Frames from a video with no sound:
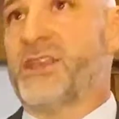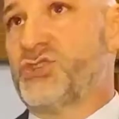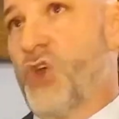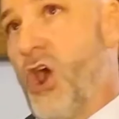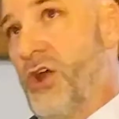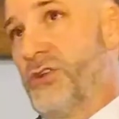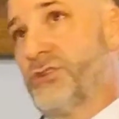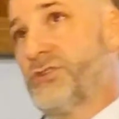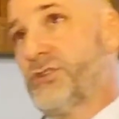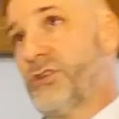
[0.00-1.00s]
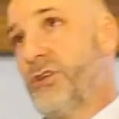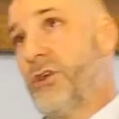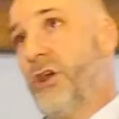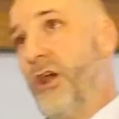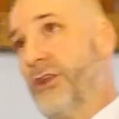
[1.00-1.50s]
his daughters
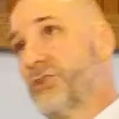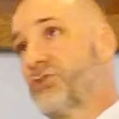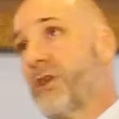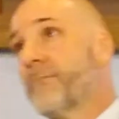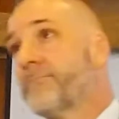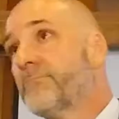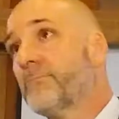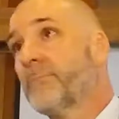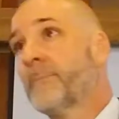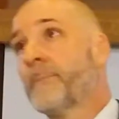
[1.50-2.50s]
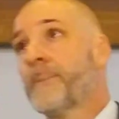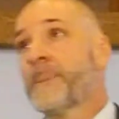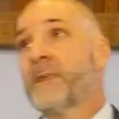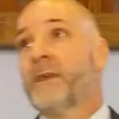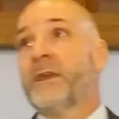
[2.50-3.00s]
on a trip.
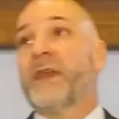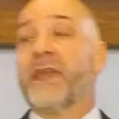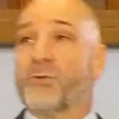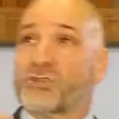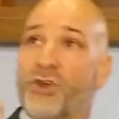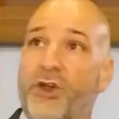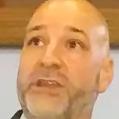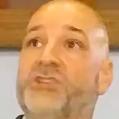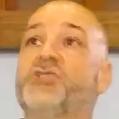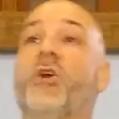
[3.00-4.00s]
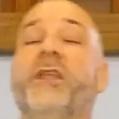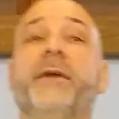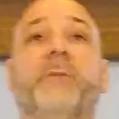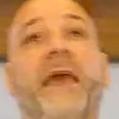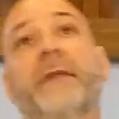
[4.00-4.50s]
He was going to join
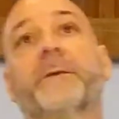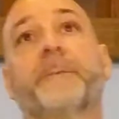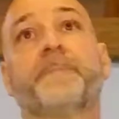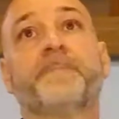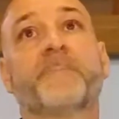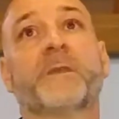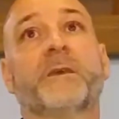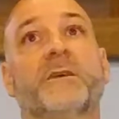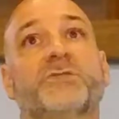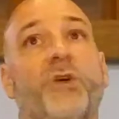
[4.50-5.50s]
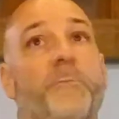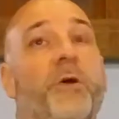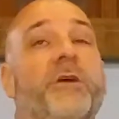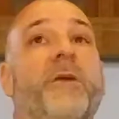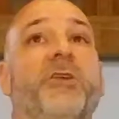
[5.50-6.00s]
them later. So he
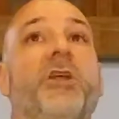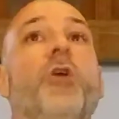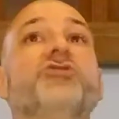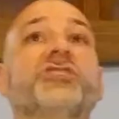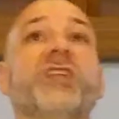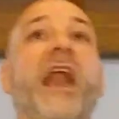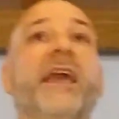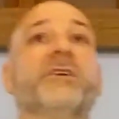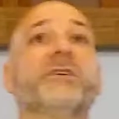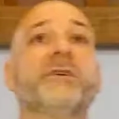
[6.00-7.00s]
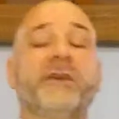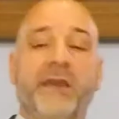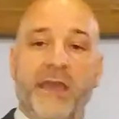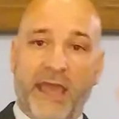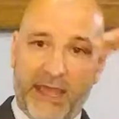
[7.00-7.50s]
put them on an ocean liner,
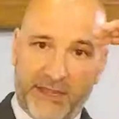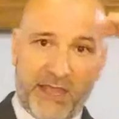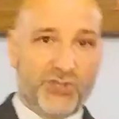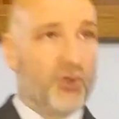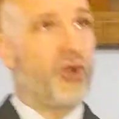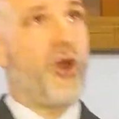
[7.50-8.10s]
and they took